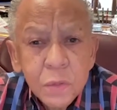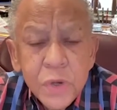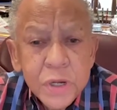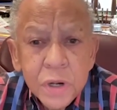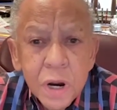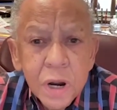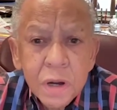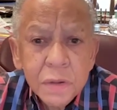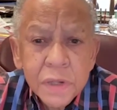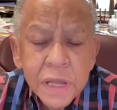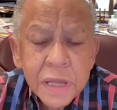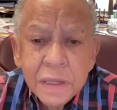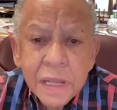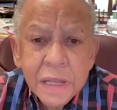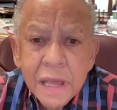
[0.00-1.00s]

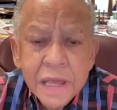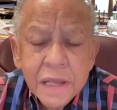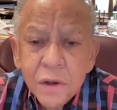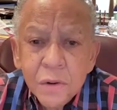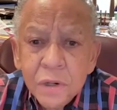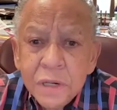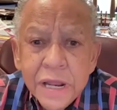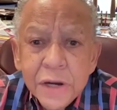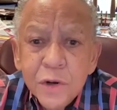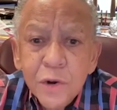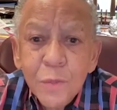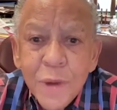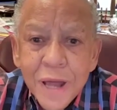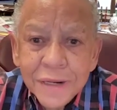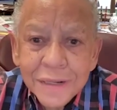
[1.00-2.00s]
ain't going to let
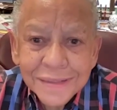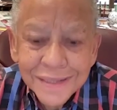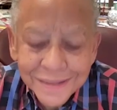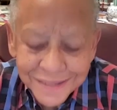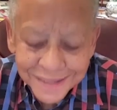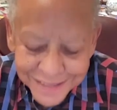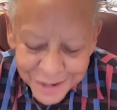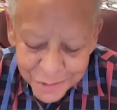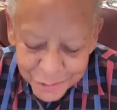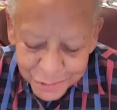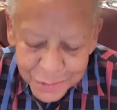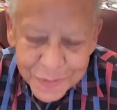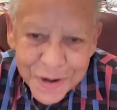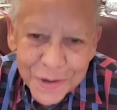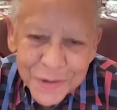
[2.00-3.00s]
nobody, is that the old
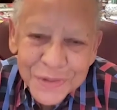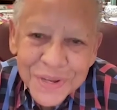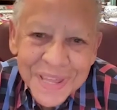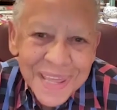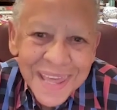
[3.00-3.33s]
spiritual,